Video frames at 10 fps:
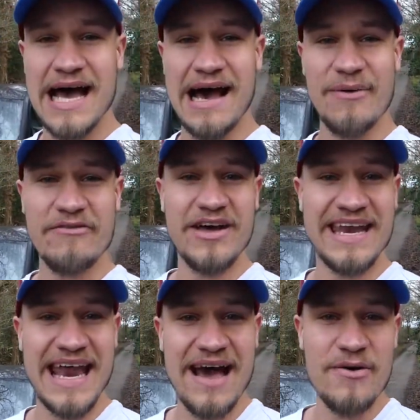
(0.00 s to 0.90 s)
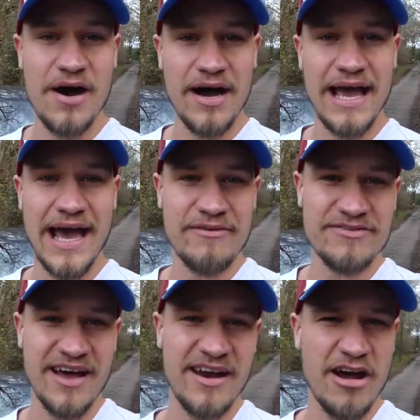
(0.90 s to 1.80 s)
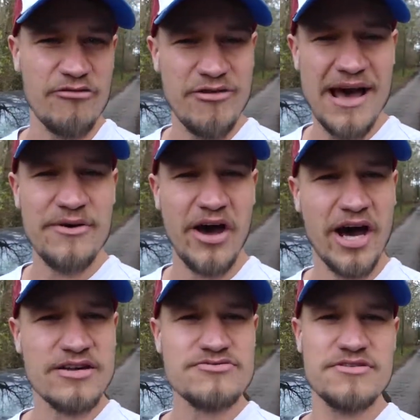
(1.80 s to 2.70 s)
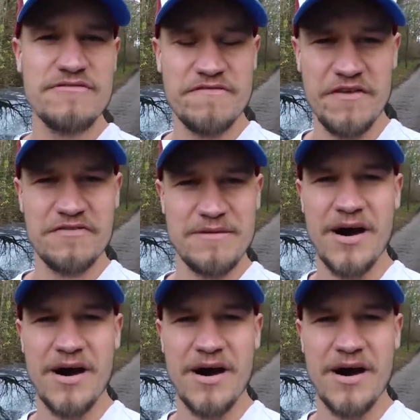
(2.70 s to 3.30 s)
However, now I have done around 150